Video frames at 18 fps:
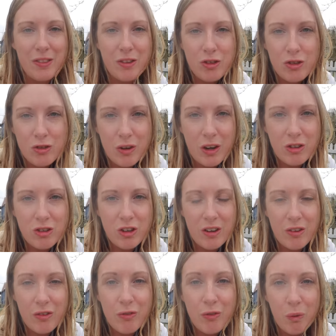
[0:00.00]
The
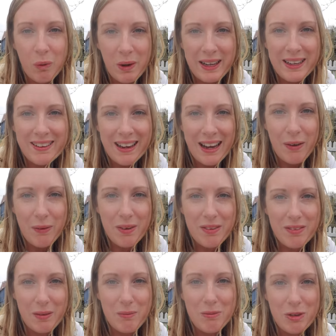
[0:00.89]
structure is falling down
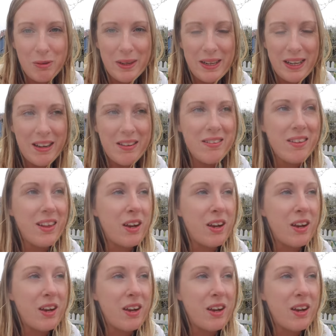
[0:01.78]
as I'm doing this,